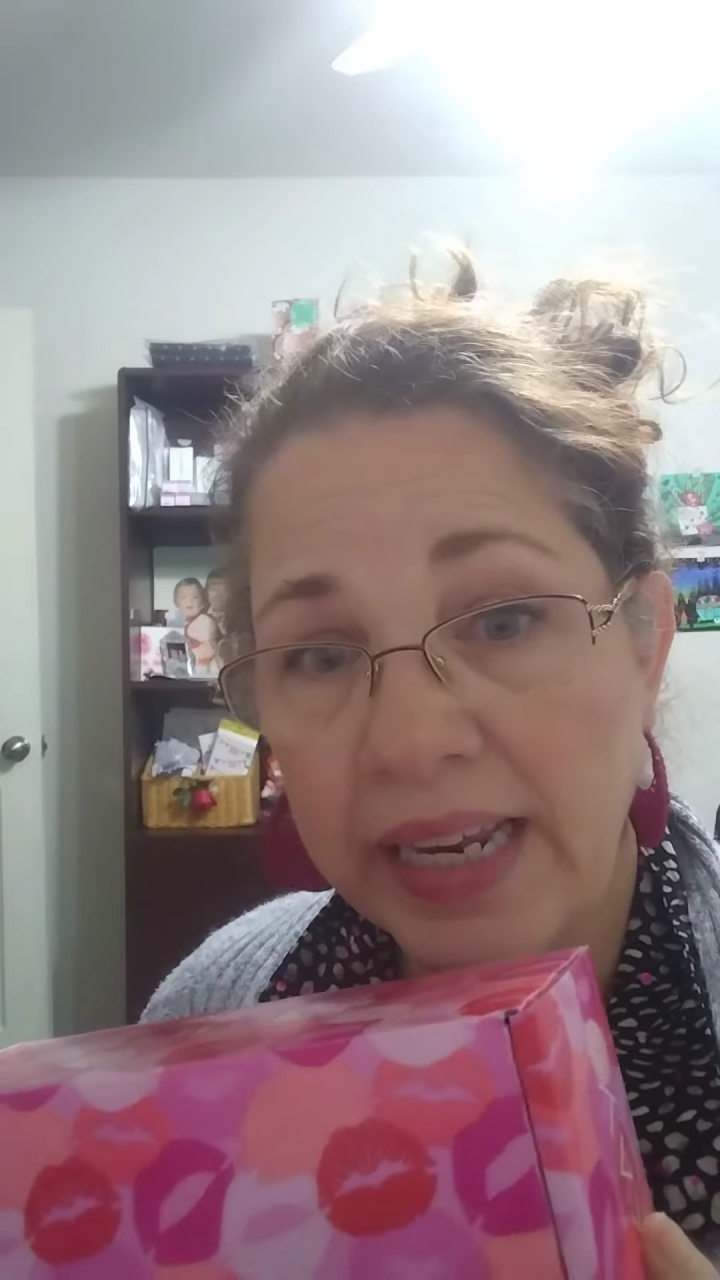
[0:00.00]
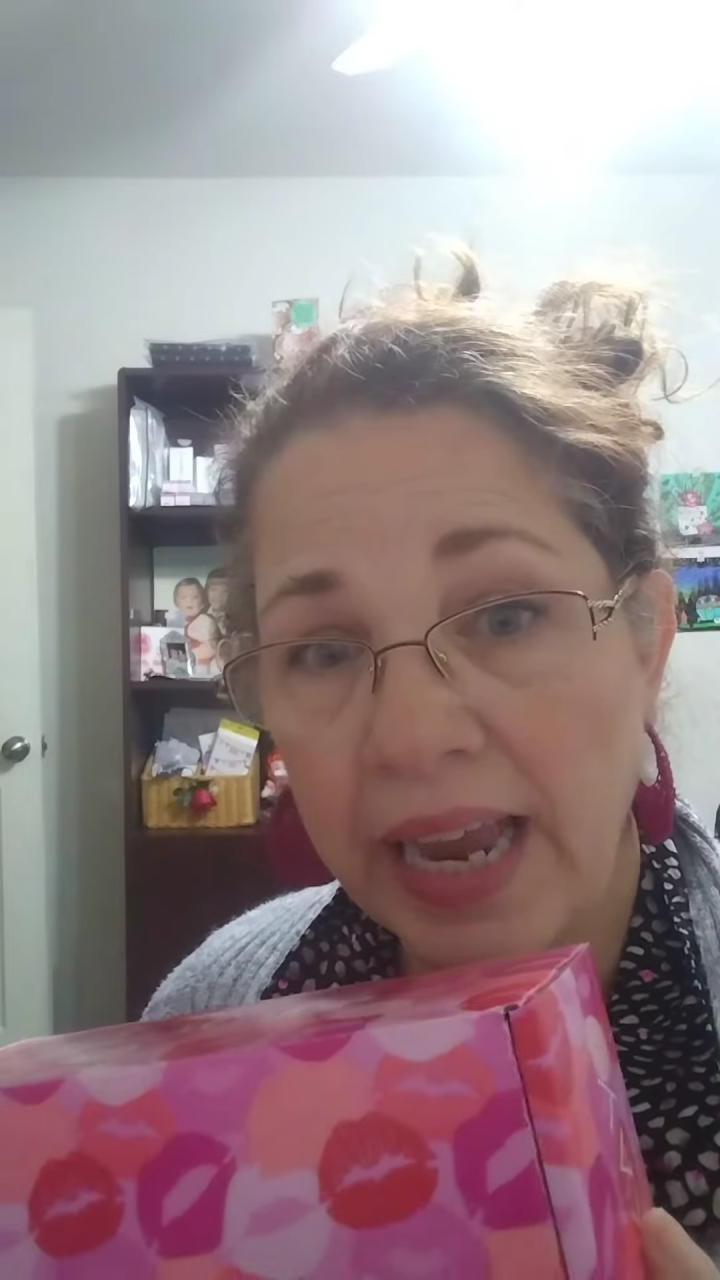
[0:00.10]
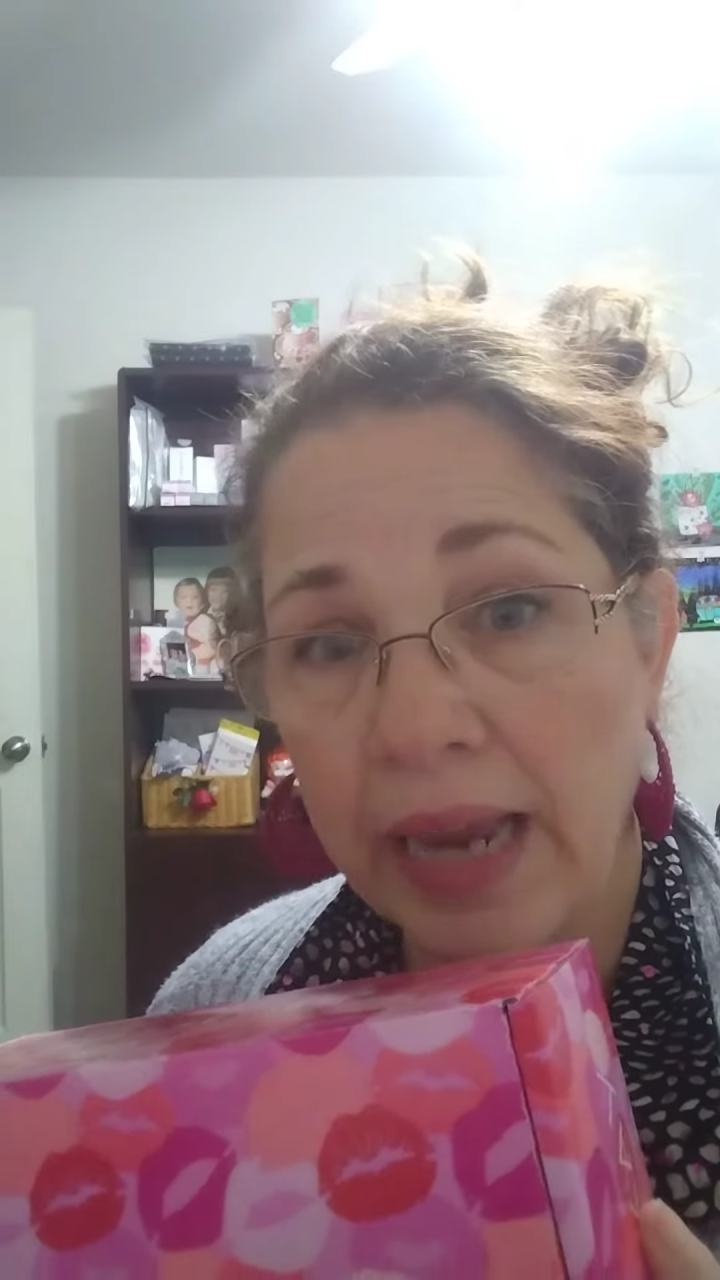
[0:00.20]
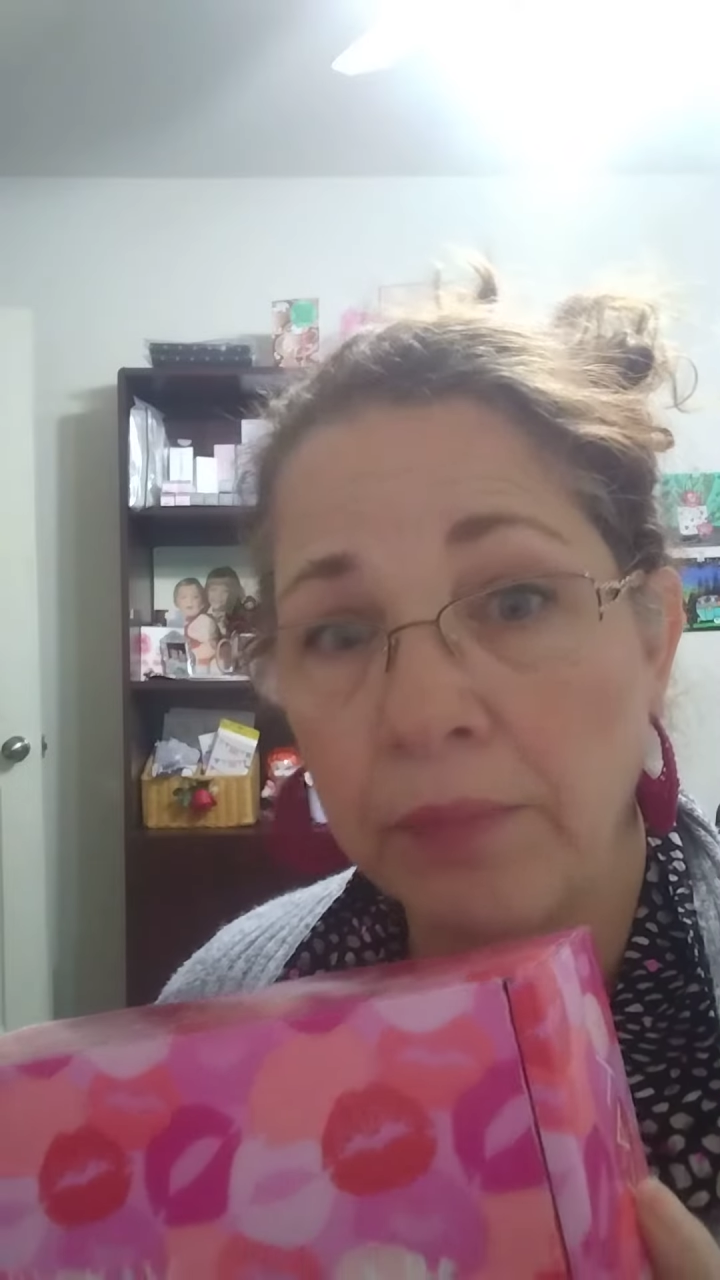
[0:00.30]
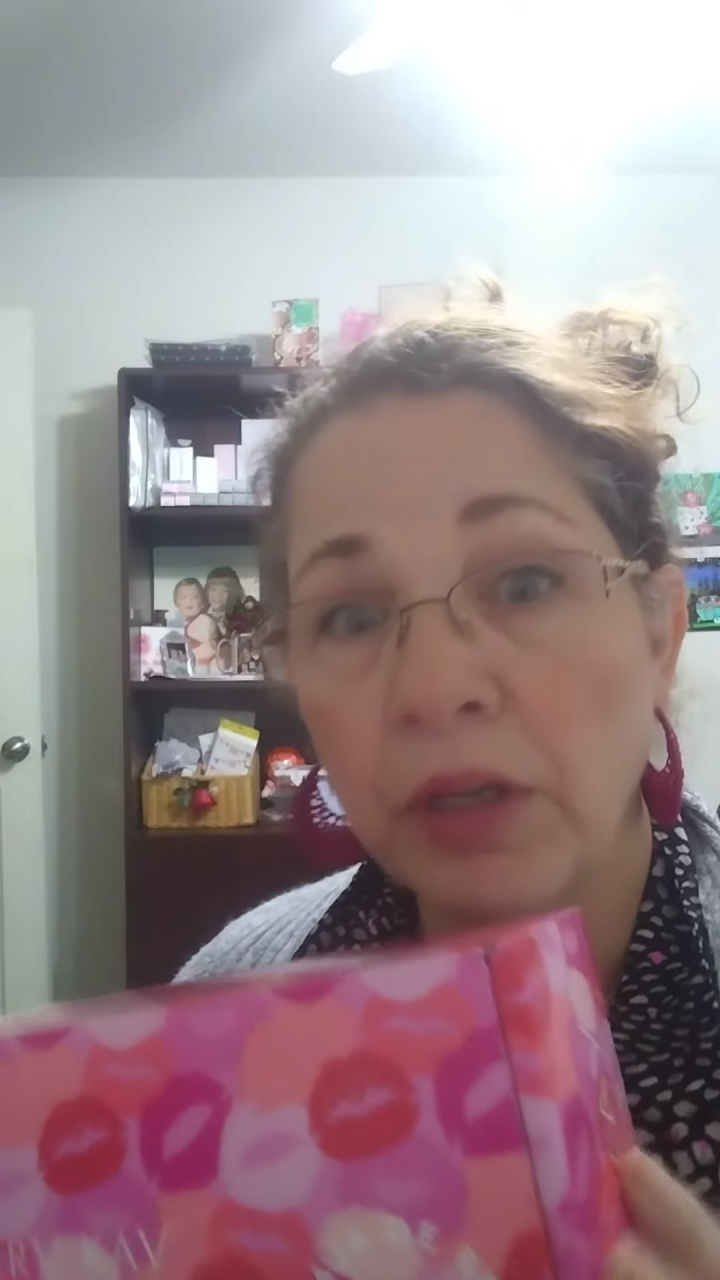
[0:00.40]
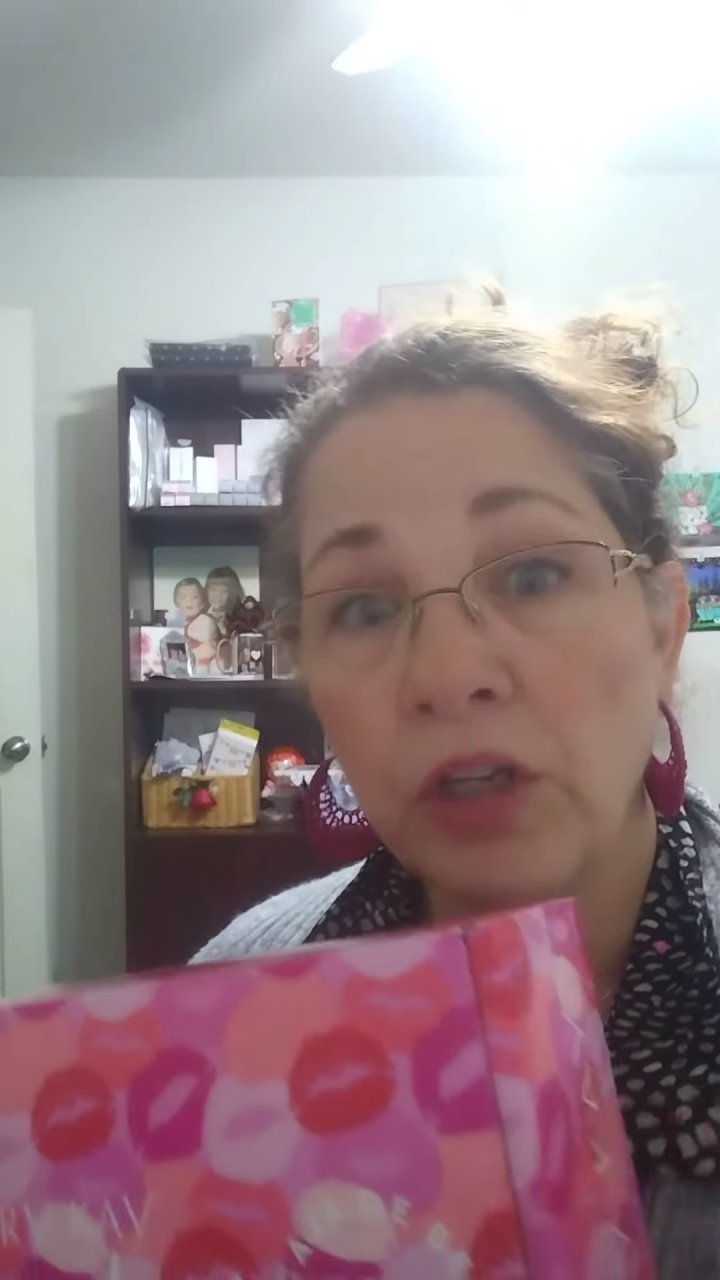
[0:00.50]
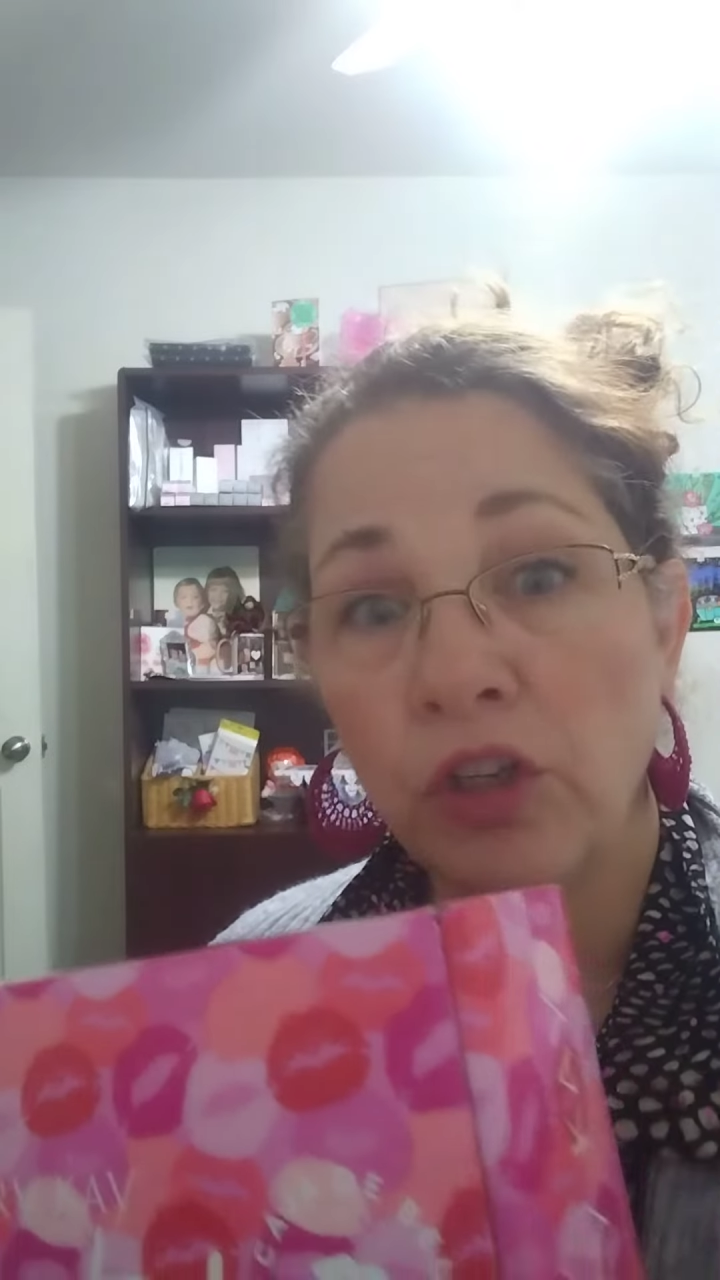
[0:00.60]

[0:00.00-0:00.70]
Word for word: game.